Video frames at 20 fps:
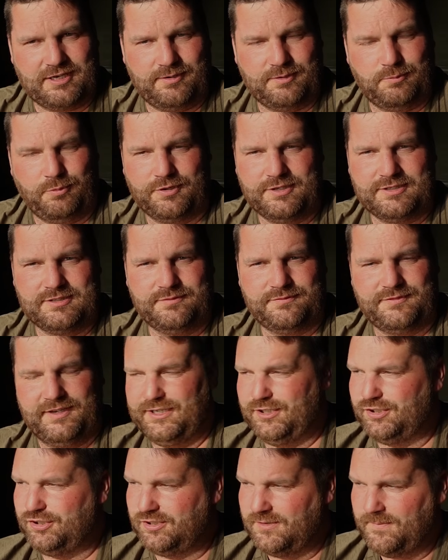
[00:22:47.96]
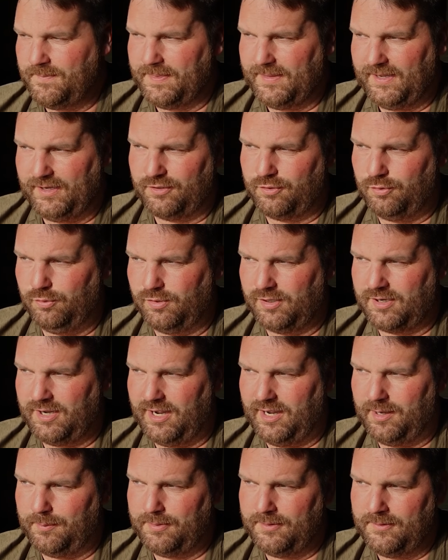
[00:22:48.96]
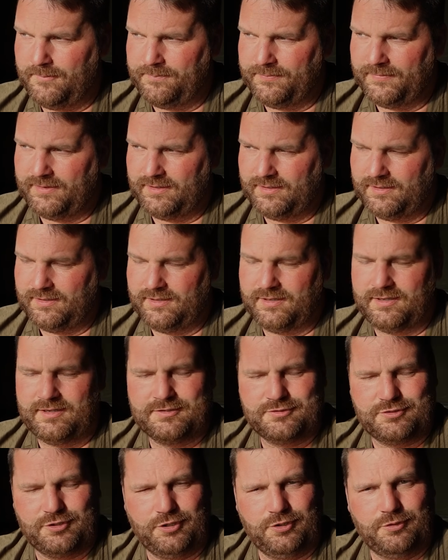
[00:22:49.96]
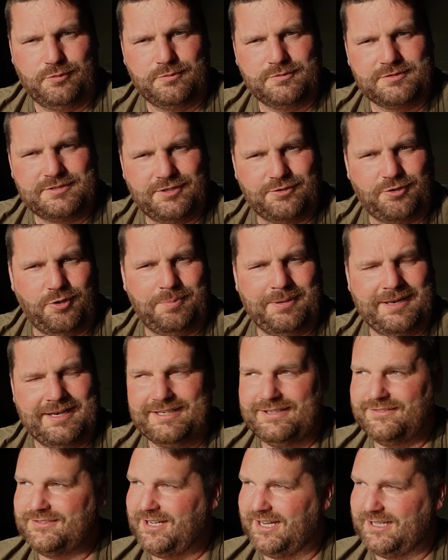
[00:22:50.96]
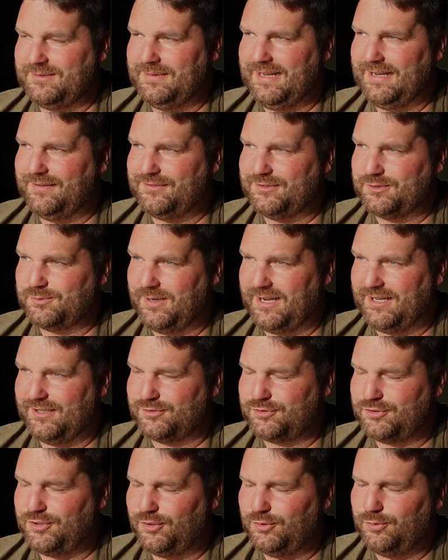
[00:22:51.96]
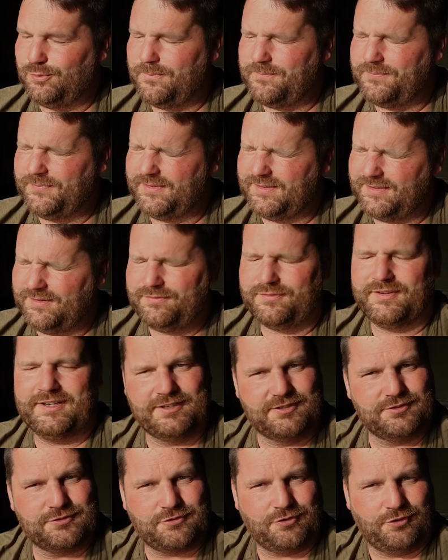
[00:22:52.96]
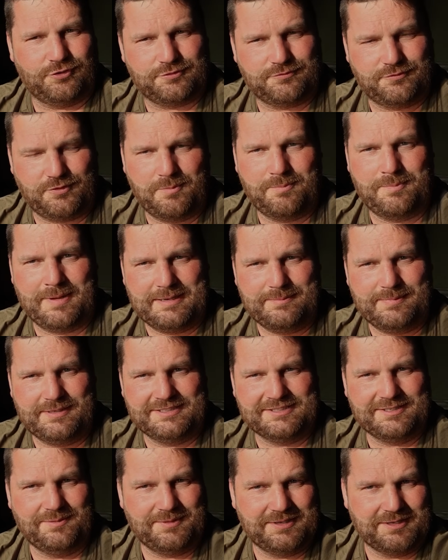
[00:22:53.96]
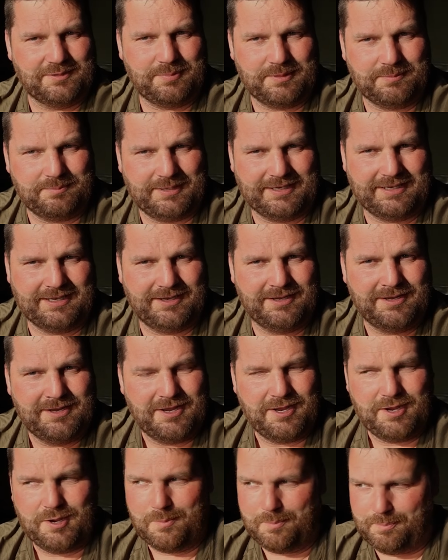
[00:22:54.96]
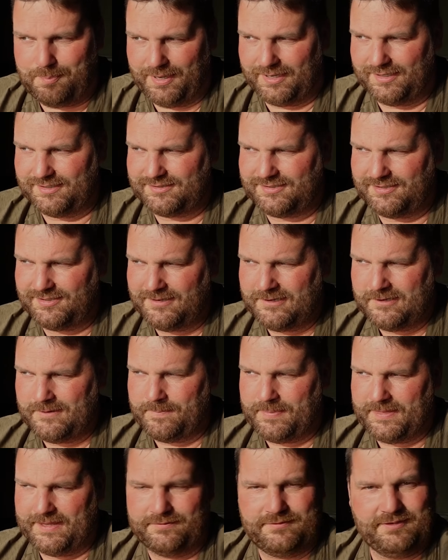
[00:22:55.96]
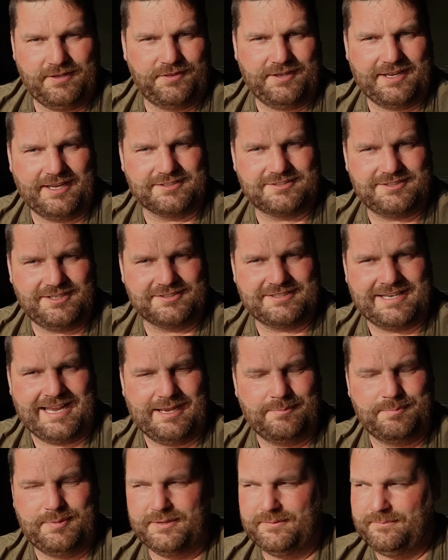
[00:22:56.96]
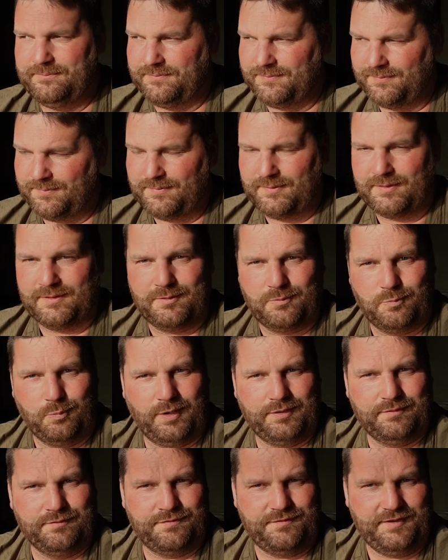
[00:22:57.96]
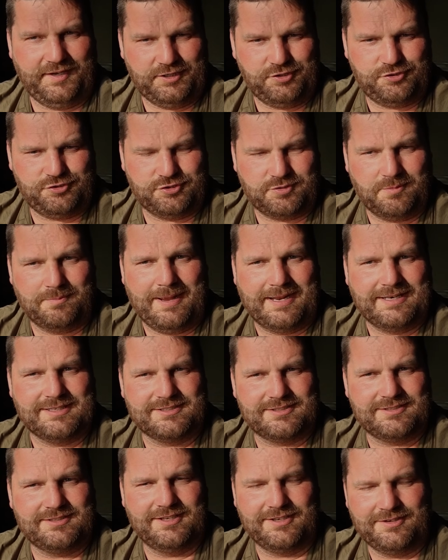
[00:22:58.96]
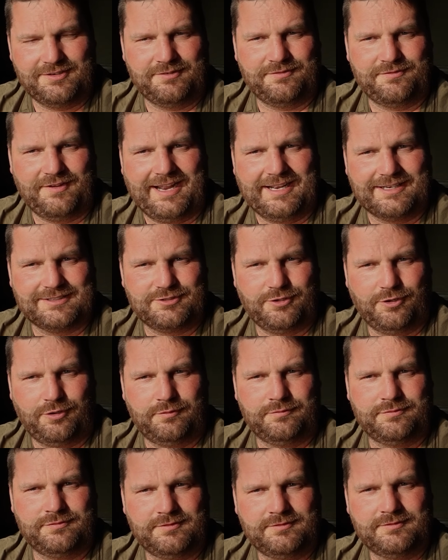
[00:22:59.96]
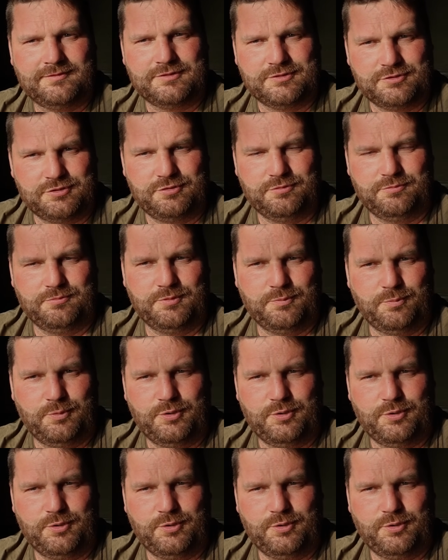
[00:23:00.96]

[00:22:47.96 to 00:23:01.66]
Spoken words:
how I wanted to fish, and caught a carp. So still got plenty of time left as well, so fingers crossed for maybe something a bit bigger. But if nothing else does happen, one fish cements the fact of do the